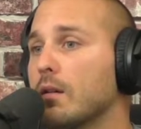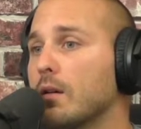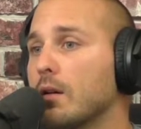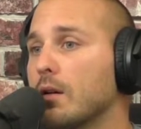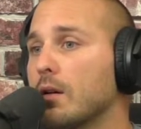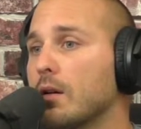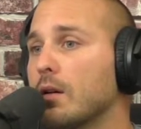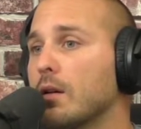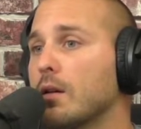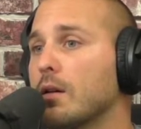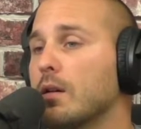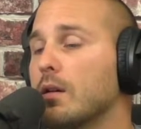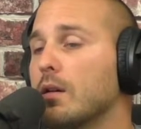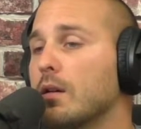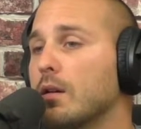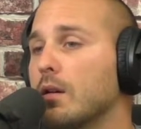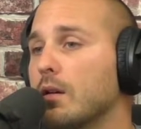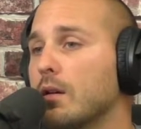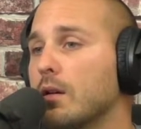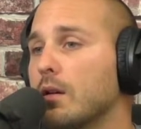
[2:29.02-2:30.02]

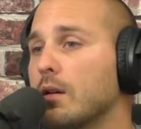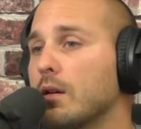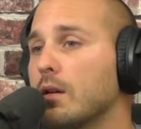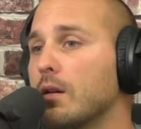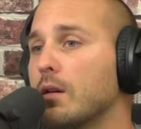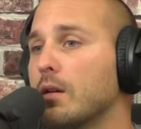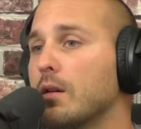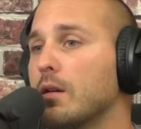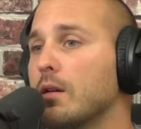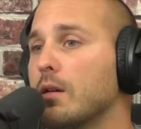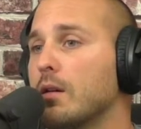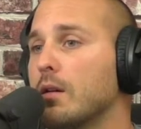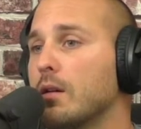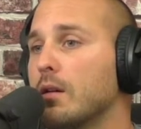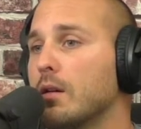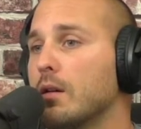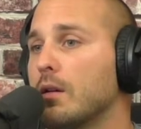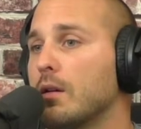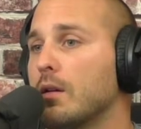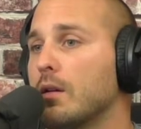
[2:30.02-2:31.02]

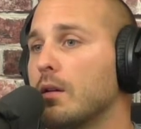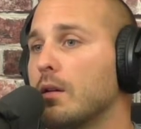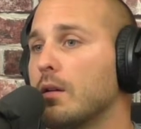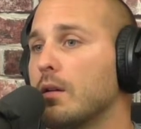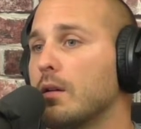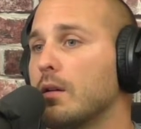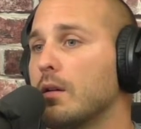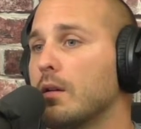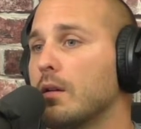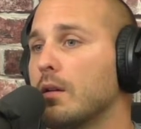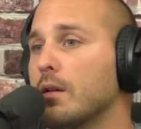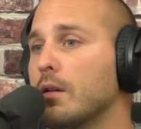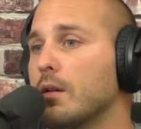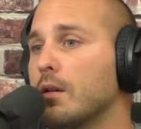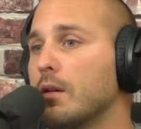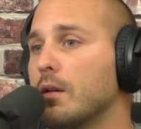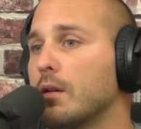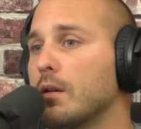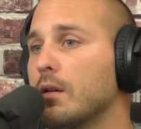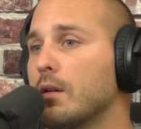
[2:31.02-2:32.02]
(not speaking)